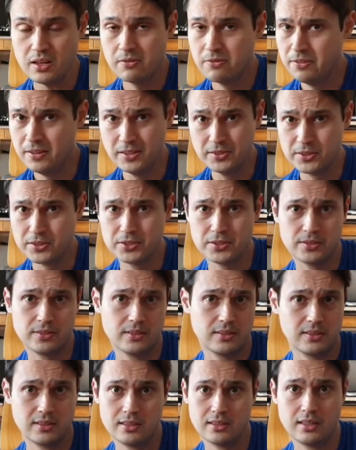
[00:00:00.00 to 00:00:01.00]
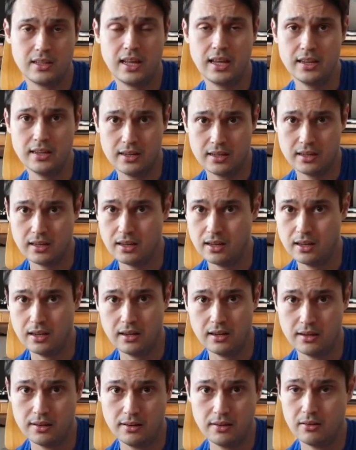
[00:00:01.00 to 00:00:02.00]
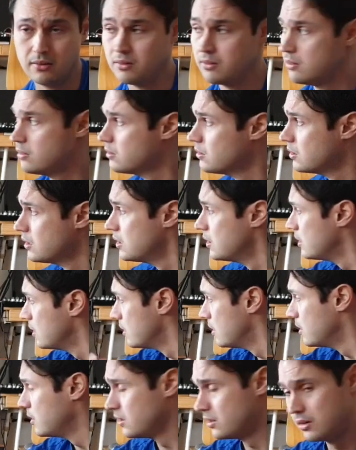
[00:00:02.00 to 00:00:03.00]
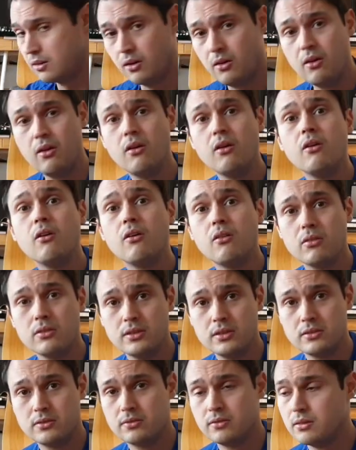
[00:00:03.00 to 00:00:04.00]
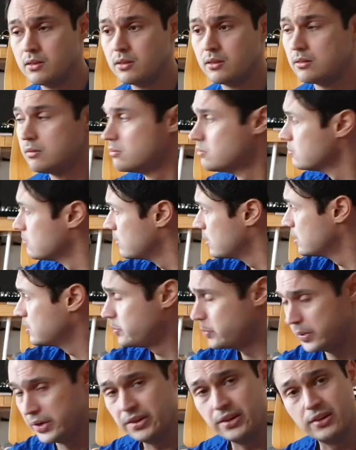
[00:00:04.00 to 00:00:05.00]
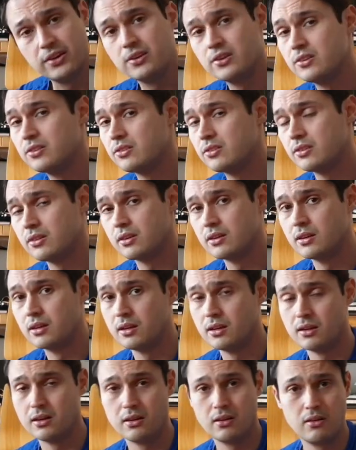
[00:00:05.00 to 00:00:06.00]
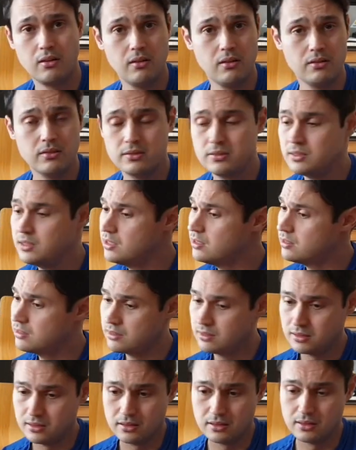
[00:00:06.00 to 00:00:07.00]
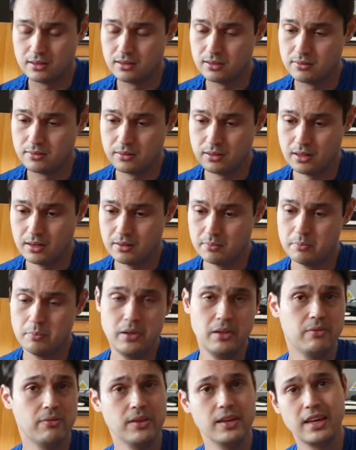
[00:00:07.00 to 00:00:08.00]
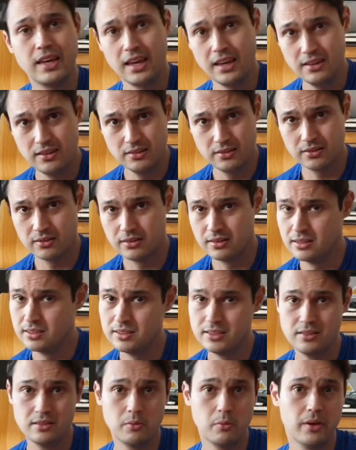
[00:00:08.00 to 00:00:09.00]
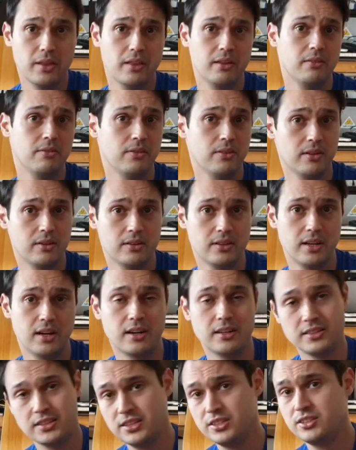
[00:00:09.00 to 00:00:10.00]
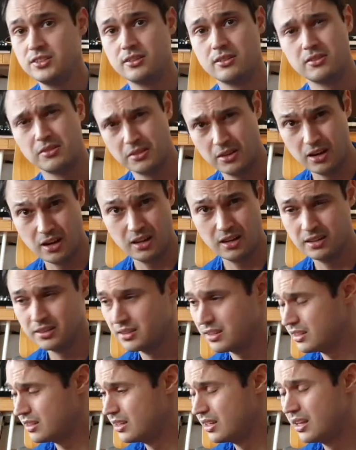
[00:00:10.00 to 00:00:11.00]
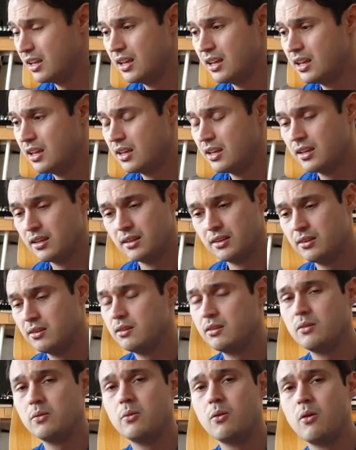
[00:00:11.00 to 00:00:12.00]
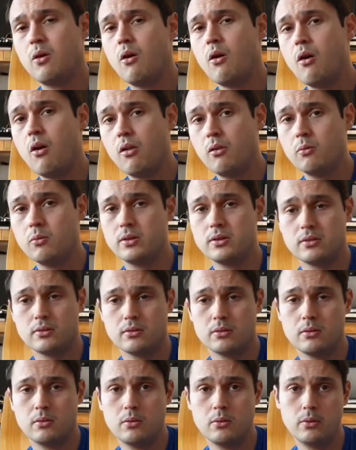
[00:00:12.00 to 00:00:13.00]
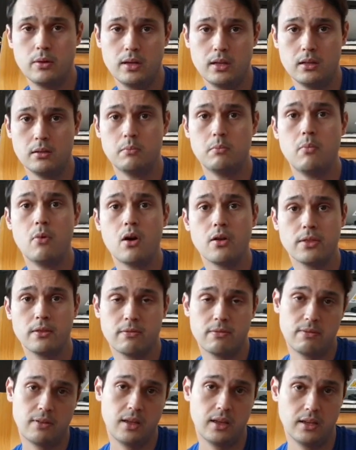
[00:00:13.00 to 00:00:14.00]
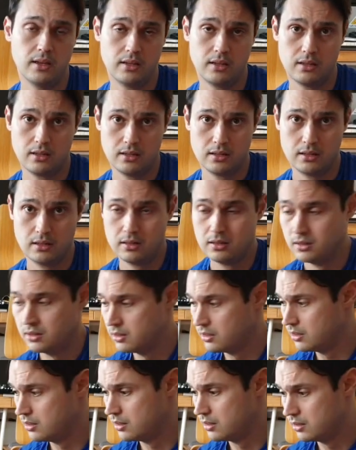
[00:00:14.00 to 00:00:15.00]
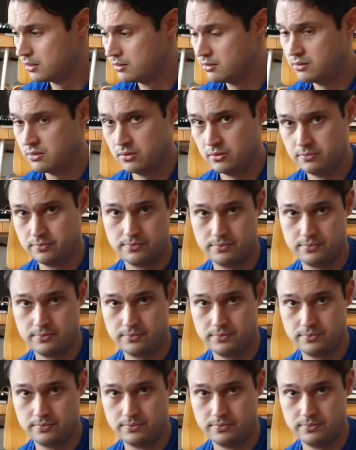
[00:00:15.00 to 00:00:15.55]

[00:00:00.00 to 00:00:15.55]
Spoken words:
filters, like you know, all these speakers and all this amplification, and whether if they are digital or not, and you always will modify. So